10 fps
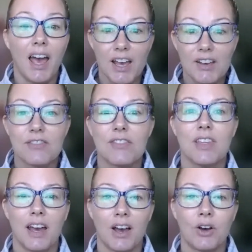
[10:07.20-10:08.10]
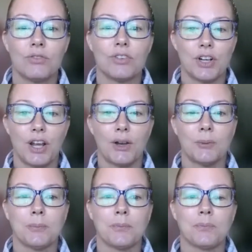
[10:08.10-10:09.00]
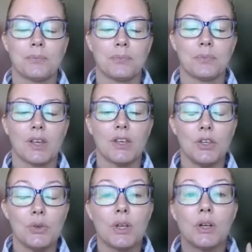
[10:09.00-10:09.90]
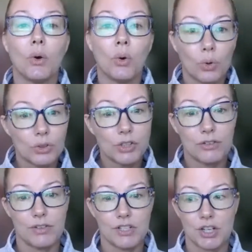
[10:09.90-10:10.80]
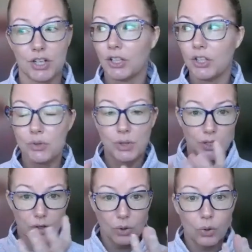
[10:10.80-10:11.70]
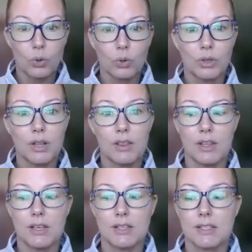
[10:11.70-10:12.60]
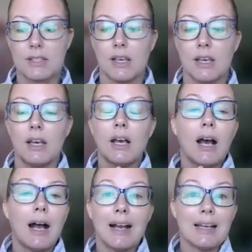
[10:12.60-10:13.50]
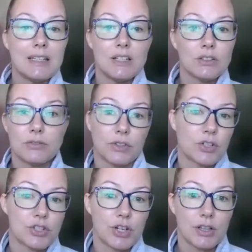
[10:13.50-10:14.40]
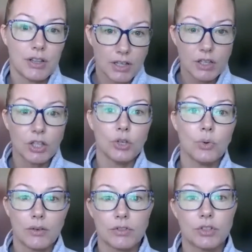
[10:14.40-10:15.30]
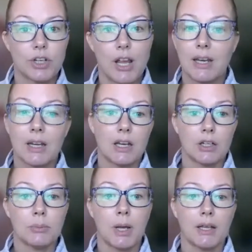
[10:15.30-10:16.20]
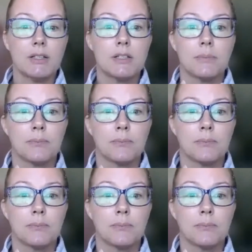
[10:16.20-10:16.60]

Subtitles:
F the how for now. You can hold your vision. You can hold this ideal version that you have created in your mind,